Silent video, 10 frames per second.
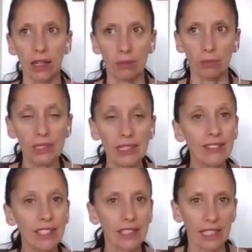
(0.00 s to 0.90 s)

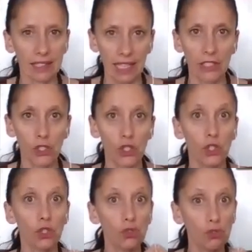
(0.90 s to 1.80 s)
believing that that's
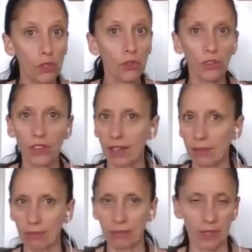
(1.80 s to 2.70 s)
the truth
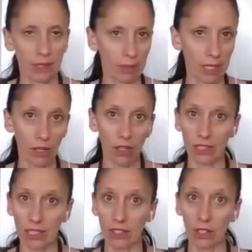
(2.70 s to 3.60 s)
and the be all
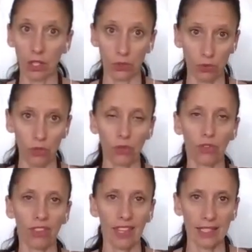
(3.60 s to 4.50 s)
and end all truth,
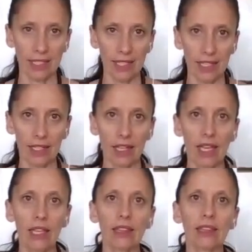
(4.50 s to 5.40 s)
and that's it,
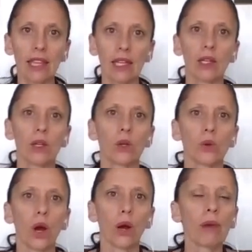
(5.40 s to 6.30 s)
then
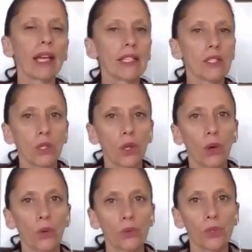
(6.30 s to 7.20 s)
our mind is
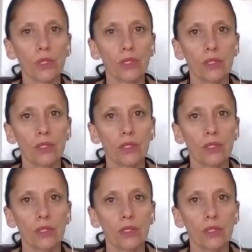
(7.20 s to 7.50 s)
closed